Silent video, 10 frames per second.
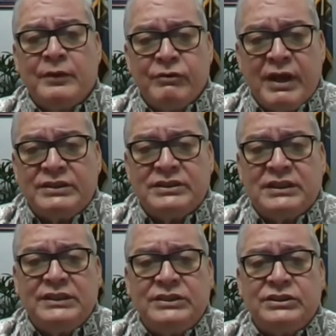
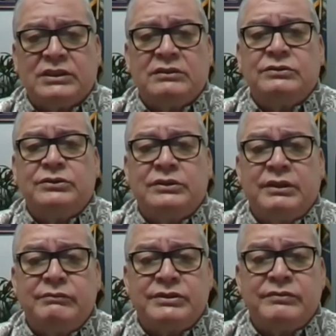Tragically, seclusion
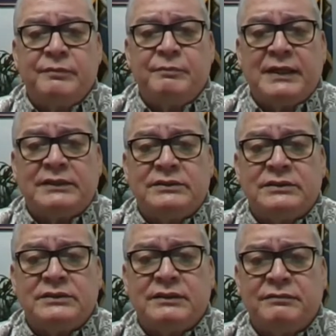and restraint
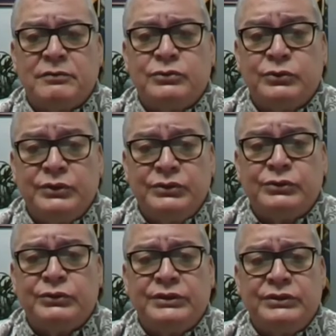practices have also
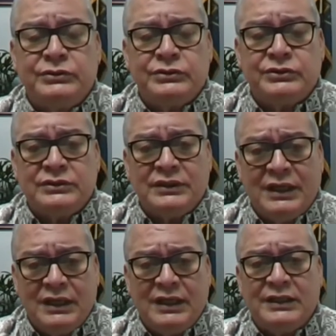injured teachers
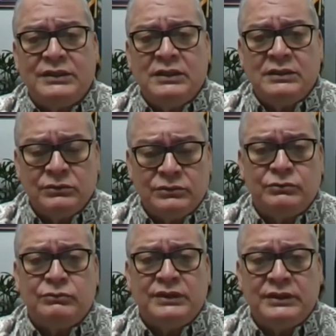and led to
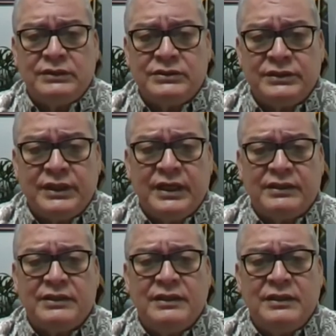students' death.
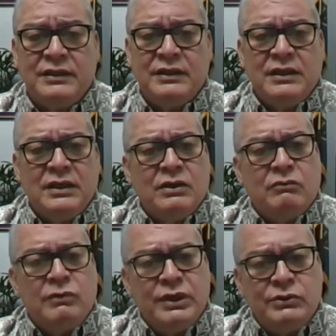
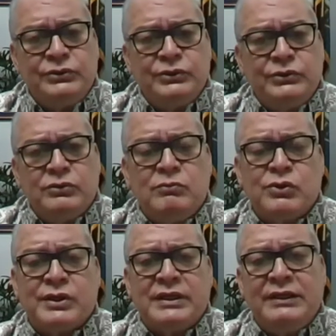We also
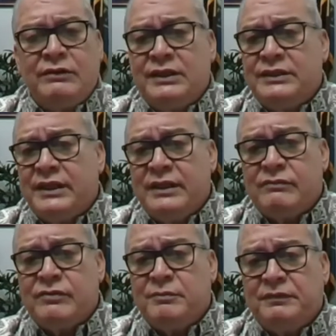more clearly than
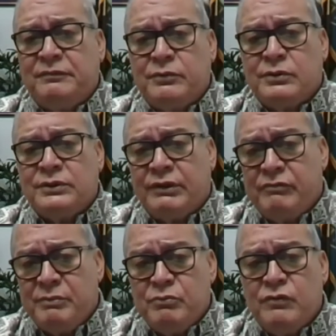ever before that
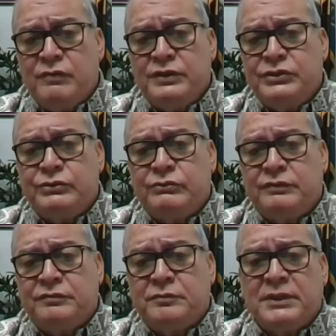removing
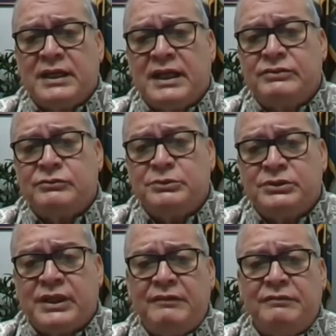children from the classroom
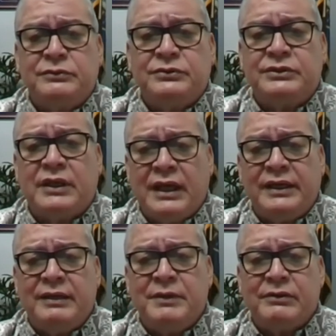stifles
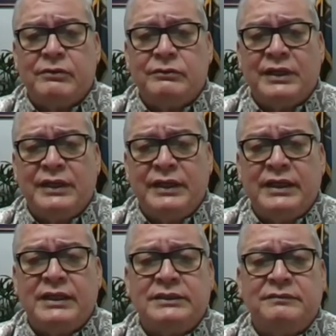academic growth and
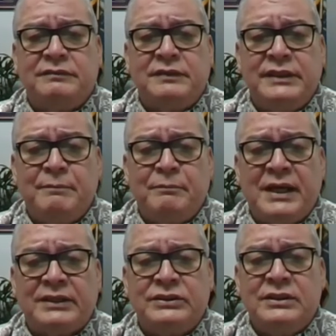negatively
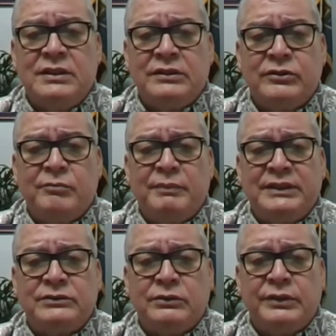impacts their
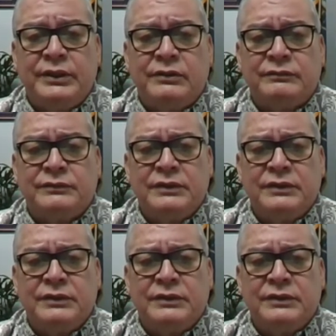mental health.